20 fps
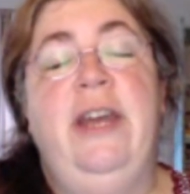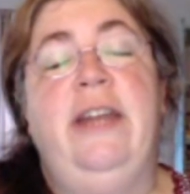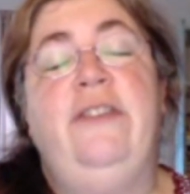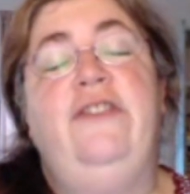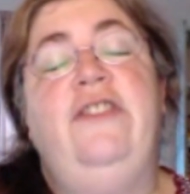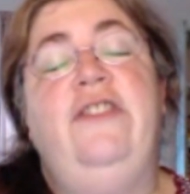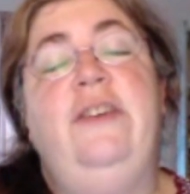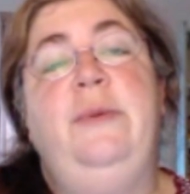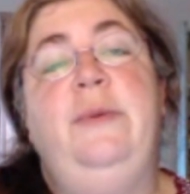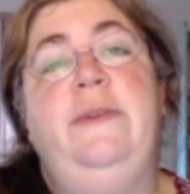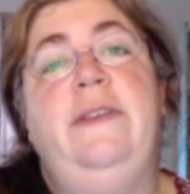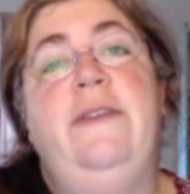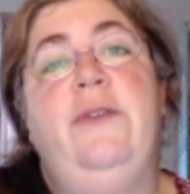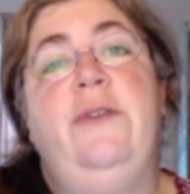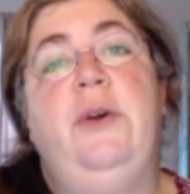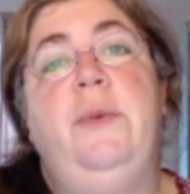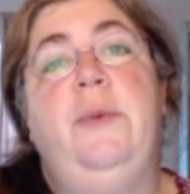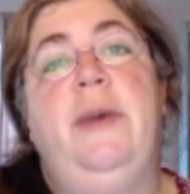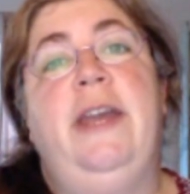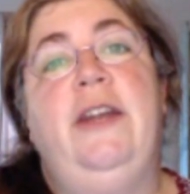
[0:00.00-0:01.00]
and she was
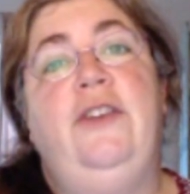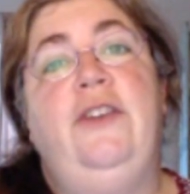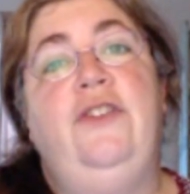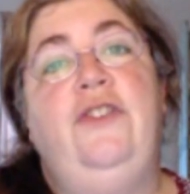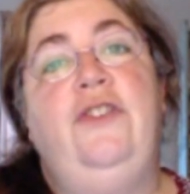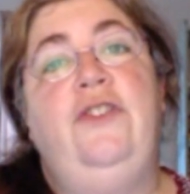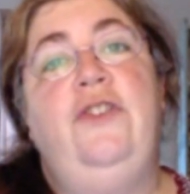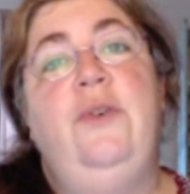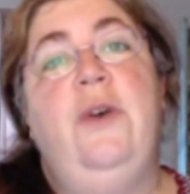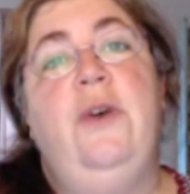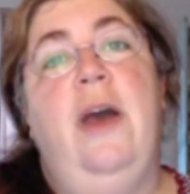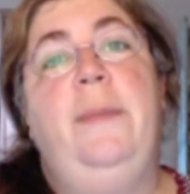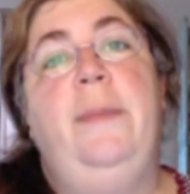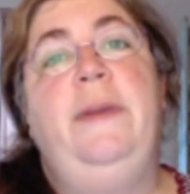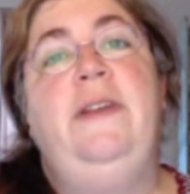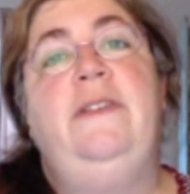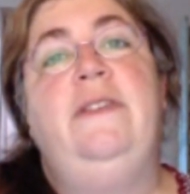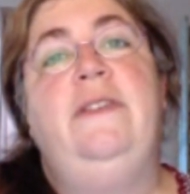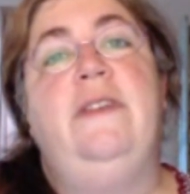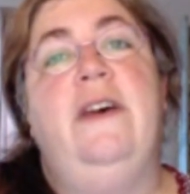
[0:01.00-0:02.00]
giving away 2
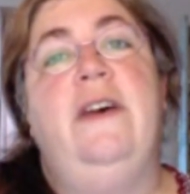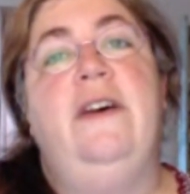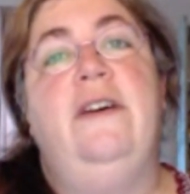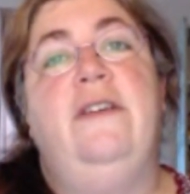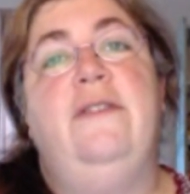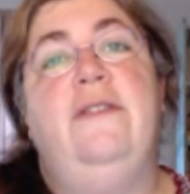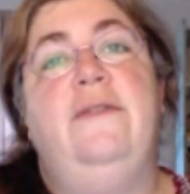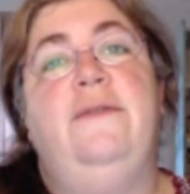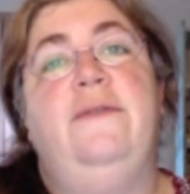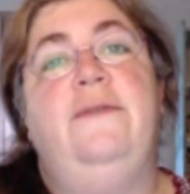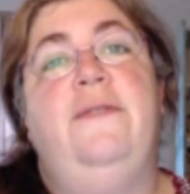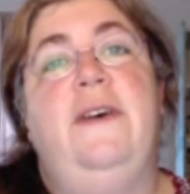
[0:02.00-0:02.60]
copies of